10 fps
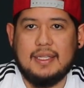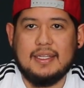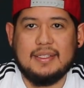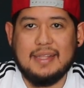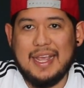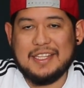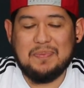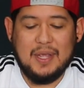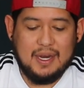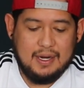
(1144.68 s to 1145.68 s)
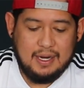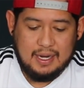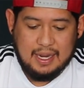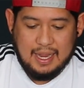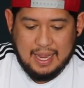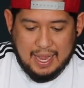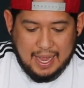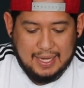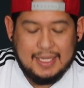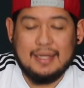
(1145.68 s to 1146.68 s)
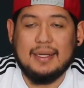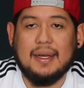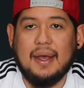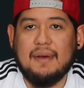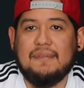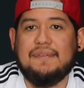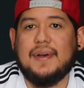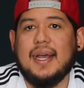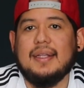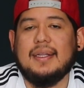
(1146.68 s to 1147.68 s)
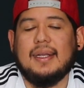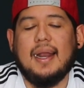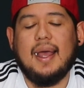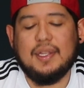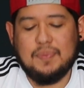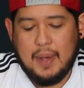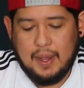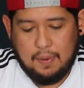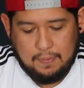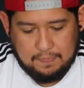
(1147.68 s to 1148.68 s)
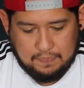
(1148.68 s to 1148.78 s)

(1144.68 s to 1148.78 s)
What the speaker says: this next beer, I could not find the glass bottle.